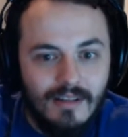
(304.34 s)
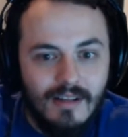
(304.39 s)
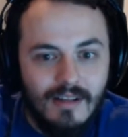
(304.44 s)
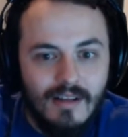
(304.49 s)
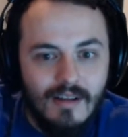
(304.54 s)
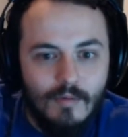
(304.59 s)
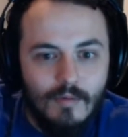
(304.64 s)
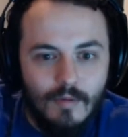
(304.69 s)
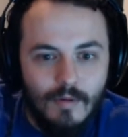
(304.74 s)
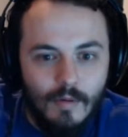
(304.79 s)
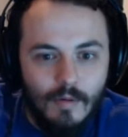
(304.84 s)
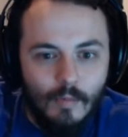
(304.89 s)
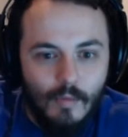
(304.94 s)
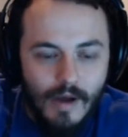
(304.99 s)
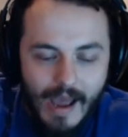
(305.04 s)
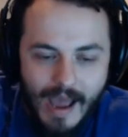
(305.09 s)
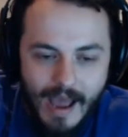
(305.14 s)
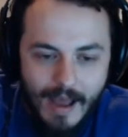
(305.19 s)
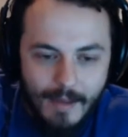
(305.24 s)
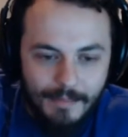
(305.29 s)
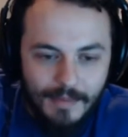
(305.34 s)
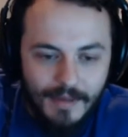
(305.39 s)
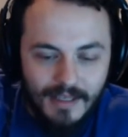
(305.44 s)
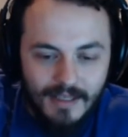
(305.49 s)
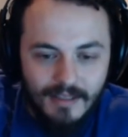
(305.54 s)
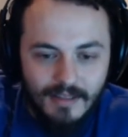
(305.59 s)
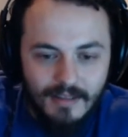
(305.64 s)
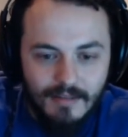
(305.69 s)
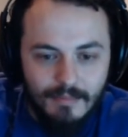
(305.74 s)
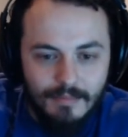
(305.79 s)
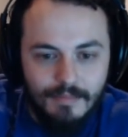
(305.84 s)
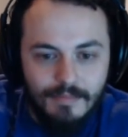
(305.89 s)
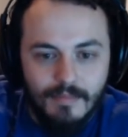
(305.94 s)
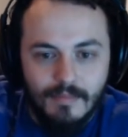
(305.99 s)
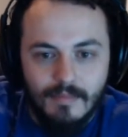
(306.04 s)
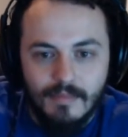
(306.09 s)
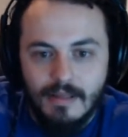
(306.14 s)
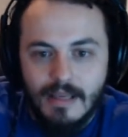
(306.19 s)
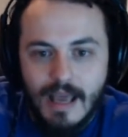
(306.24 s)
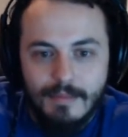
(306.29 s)
What happened?
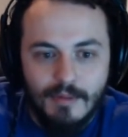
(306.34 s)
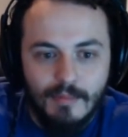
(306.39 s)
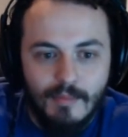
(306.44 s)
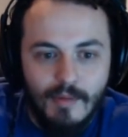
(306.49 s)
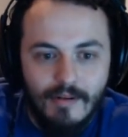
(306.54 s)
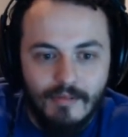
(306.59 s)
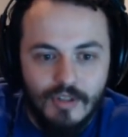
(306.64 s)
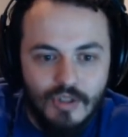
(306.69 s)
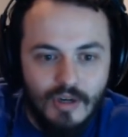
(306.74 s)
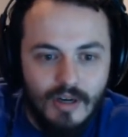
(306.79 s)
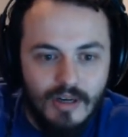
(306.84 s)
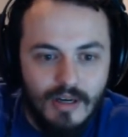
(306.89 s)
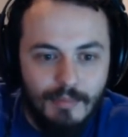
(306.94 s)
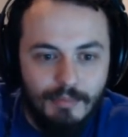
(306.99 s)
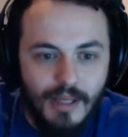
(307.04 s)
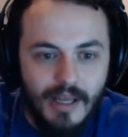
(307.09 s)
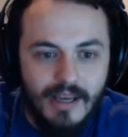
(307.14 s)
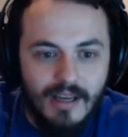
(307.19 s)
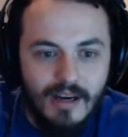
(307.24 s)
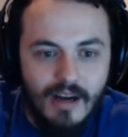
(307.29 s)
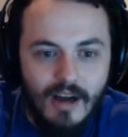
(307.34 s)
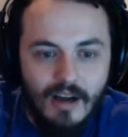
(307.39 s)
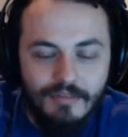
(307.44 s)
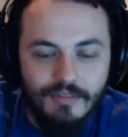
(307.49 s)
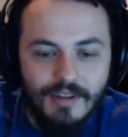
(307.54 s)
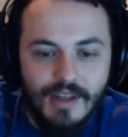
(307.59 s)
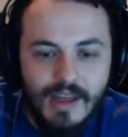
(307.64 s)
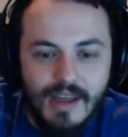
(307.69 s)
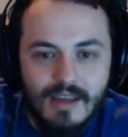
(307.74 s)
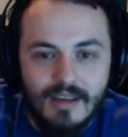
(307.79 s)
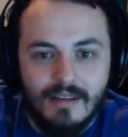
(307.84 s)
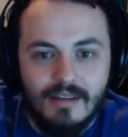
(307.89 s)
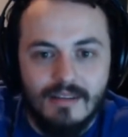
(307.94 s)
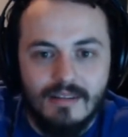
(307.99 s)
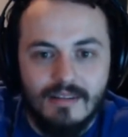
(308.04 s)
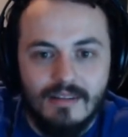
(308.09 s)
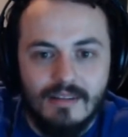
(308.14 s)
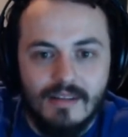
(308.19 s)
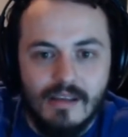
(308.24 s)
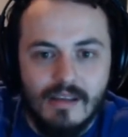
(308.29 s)
Captain Marvel's trying to play it off like,
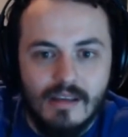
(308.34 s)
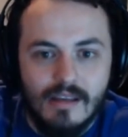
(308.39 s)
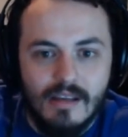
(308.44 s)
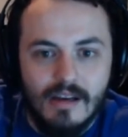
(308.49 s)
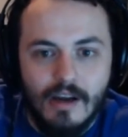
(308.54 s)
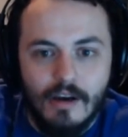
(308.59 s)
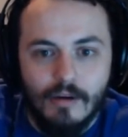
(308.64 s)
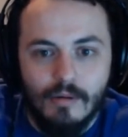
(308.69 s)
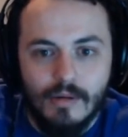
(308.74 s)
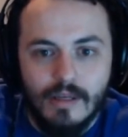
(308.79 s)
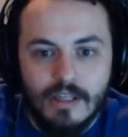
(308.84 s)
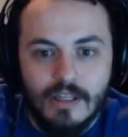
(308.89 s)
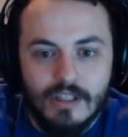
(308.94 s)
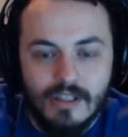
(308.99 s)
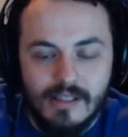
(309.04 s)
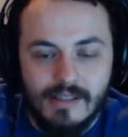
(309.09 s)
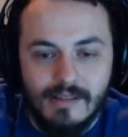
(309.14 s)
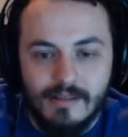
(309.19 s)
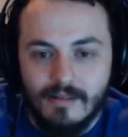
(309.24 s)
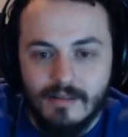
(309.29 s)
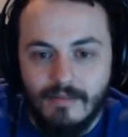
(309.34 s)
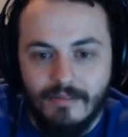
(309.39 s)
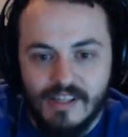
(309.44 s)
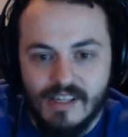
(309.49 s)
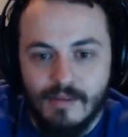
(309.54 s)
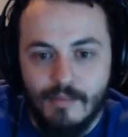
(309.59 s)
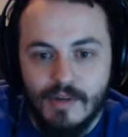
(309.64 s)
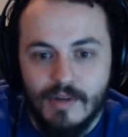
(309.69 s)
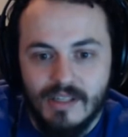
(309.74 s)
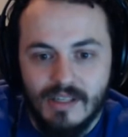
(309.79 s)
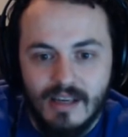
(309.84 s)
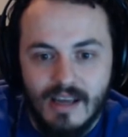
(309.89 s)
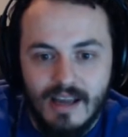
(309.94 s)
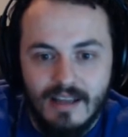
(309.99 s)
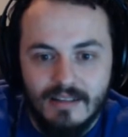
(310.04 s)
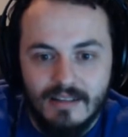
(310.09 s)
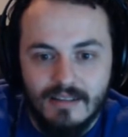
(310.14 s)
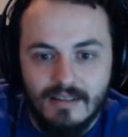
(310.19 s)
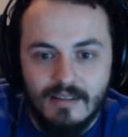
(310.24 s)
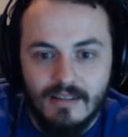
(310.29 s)
he just, for some reason,
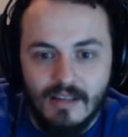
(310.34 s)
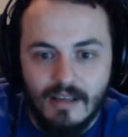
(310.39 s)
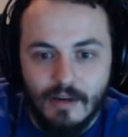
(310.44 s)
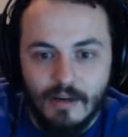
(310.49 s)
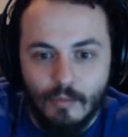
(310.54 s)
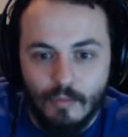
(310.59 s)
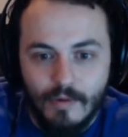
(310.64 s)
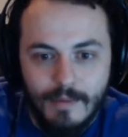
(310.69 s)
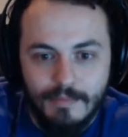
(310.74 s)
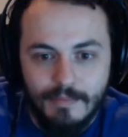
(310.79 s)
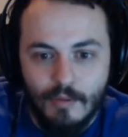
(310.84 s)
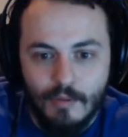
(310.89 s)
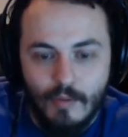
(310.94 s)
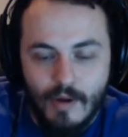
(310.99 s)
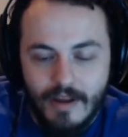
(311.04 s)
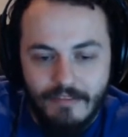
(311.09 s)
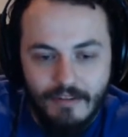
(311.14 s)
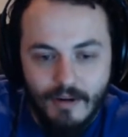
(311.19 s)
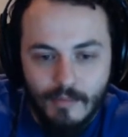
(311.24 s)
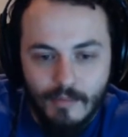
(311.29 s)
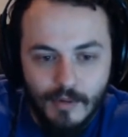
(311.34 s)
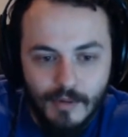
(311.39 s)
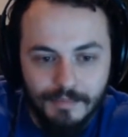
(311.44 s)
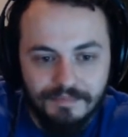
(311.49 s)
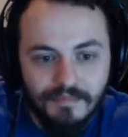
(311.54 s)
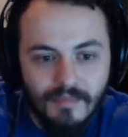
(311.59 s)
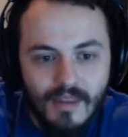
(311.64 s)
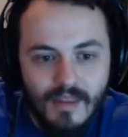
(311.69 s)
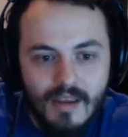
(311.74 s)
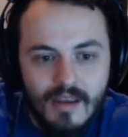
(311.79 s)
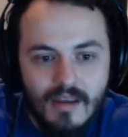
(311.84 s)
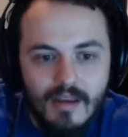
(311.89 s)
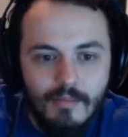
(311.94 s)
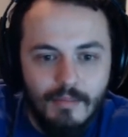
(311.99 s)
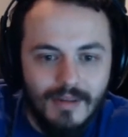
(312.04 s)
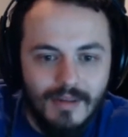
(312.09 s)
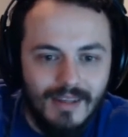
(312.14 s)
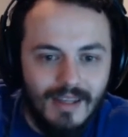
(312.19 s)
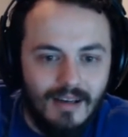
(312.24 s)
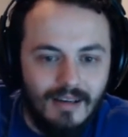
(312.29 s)
got, ripped away from him.
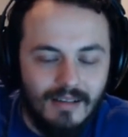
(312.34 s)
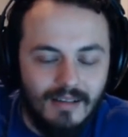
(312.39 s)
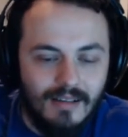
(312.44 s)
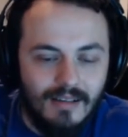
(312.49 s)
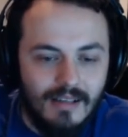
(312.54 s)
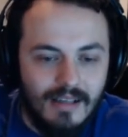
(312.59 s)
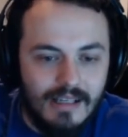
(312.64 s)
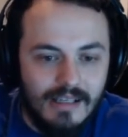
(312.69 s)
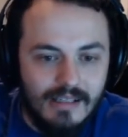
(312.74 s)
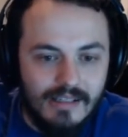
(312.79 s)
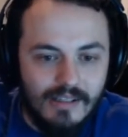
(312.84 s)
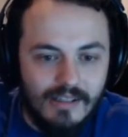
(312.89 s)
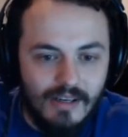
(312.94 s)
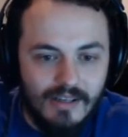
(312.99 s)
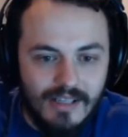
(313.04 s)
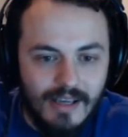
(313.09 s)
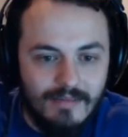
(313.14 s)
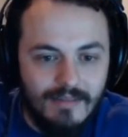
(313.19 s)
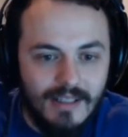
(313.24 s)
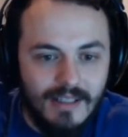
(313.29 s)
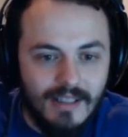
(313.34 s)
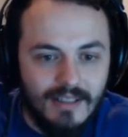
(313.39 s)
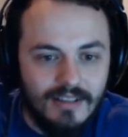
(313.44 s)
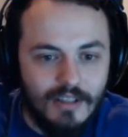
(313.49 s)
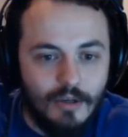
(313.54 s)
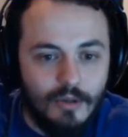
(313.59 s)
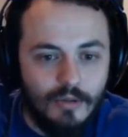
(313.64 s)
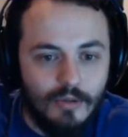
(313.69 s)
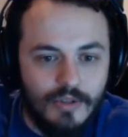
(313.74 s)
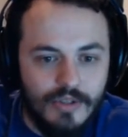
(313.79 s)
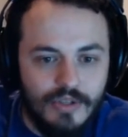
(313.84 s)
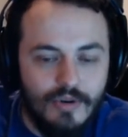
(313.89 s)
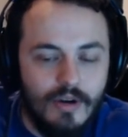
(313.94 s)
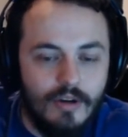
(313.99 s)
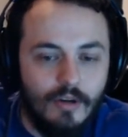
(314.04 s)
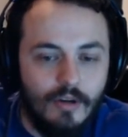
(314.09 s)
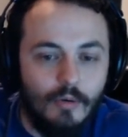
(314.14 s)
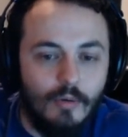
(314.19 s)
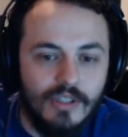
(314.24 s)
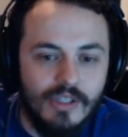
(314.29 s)
But then he starts having an internal
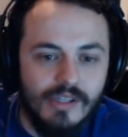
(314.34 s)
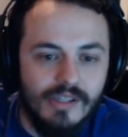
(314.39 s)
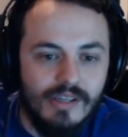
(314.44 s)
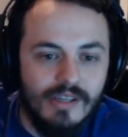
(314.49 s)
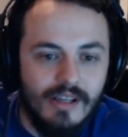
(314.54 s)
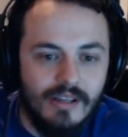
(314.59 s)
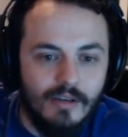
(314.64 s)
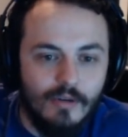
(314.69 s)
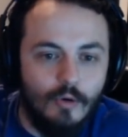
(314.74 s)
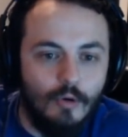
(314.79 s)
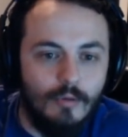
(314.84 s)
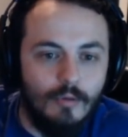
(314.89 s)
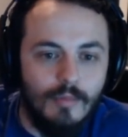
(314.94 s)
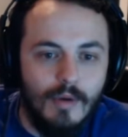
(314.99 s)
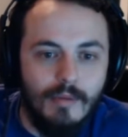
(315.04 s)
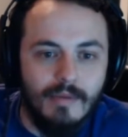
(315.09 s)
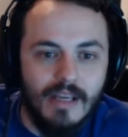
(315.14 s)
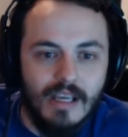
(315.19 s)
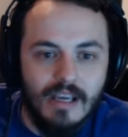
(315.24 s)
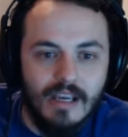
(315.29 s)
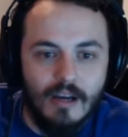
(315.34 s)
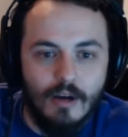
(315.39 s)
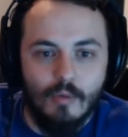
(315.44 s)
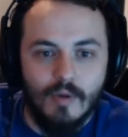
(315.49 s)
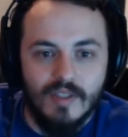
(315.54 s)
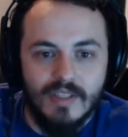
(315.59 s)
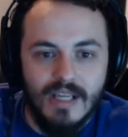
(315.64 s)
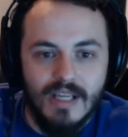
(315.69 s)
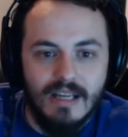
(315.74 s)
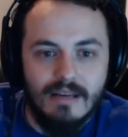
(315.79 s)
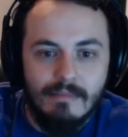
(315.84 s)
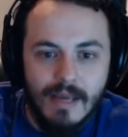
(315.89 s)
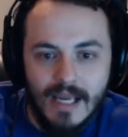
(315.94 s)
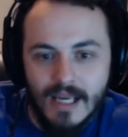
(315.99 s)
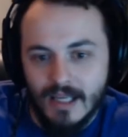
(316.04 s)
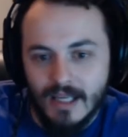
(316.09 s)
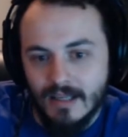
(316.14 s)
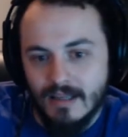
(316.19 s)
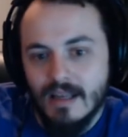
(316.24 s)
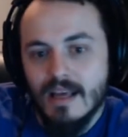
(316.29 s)
struggle, which is another cool moment here, where
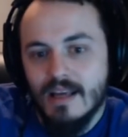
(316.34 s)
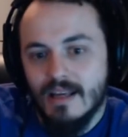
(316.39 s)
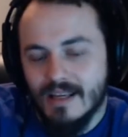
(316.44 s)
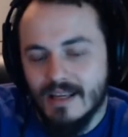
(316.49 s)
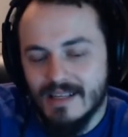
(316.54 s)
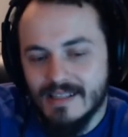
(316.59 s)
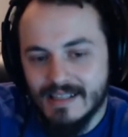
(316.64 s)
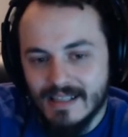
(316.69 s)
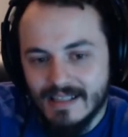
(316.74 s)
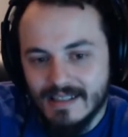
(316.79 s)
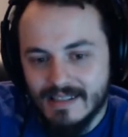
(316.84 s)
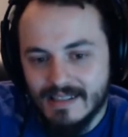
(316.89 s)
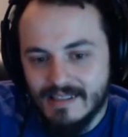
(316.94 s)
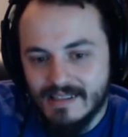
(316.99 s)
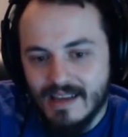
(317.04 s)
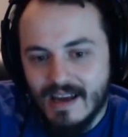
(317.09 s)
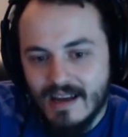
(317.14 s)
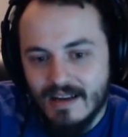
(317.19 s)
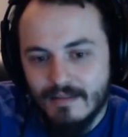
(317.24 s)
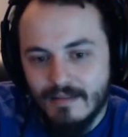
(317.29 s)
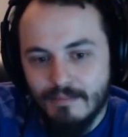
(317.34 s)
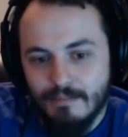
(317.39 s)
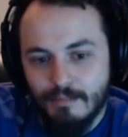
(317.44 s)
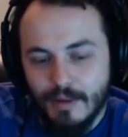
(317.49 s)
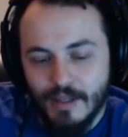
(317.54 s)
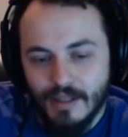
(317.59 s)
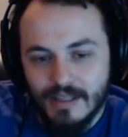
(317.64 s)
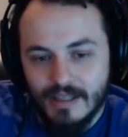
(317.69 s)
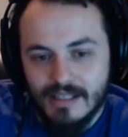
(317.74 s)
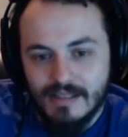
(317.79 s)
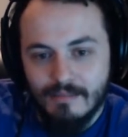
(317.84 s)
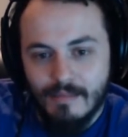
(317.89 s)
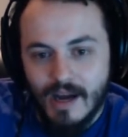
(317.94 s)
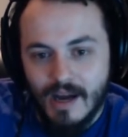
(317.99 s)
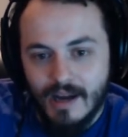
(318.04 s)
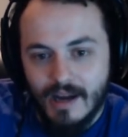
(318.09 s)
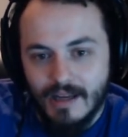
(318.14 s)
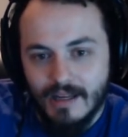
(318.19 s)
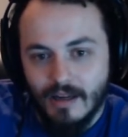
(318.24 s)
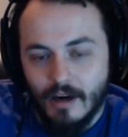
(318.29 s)
Deadman is inside Billy's
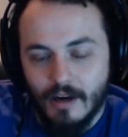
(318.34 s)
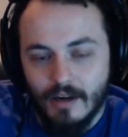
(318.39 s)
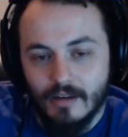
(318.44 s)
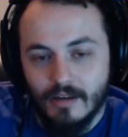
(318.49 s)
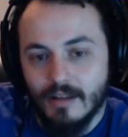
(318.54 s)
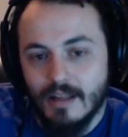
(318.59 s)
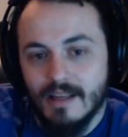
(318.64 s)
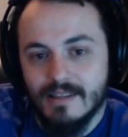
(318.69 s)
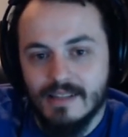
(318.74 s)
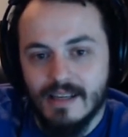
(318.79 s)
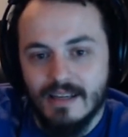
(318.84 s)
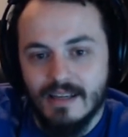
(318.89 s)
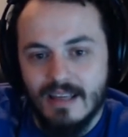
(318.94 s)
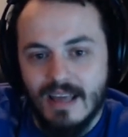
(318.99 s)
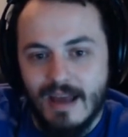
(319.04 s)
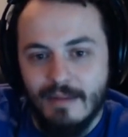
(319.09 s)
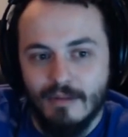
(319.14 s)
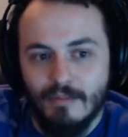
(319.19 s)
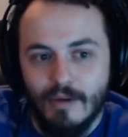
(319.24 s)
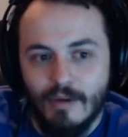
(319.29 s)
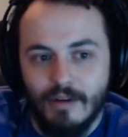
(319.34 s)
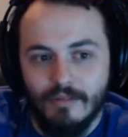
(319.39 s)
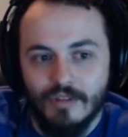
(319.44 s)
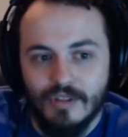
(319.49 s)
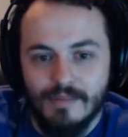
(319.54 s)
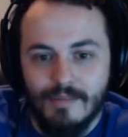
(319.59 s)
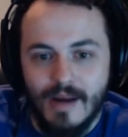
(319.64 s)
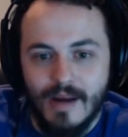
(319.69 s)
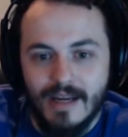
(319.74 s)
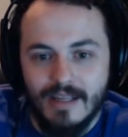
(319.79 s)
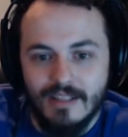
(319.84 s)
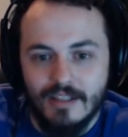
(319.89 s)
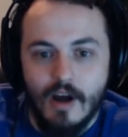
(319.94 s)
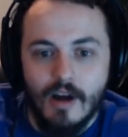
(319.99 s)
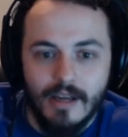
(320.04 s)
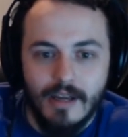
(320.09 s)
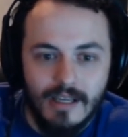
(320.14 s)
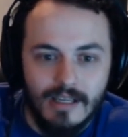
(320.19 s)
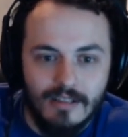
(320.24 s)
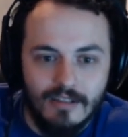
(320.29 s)
mind, or inside Captain Marvel's mind,
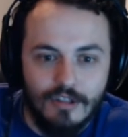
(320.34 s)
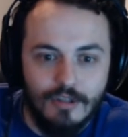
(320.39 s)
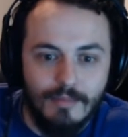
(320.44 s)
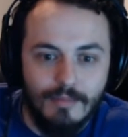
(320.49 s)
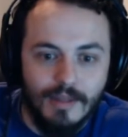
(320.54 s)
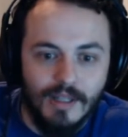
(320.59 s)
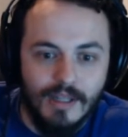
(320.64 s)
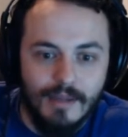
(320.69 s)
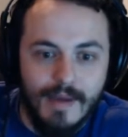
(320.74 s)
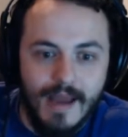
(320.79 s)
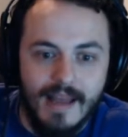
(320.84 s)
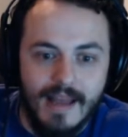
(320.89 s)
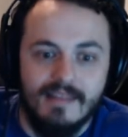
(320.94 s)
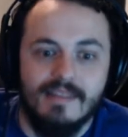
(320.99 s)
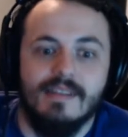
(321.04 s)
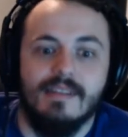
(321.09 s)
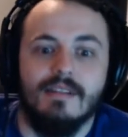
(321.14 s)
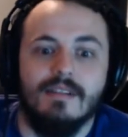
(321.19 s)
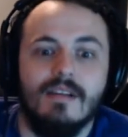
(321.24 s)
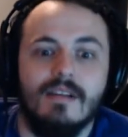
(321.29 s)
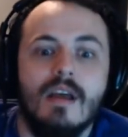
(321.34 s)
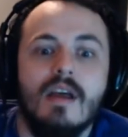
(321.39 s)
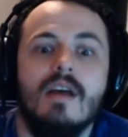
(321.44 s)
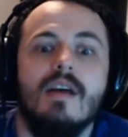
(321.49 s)
talking to Billy Batson.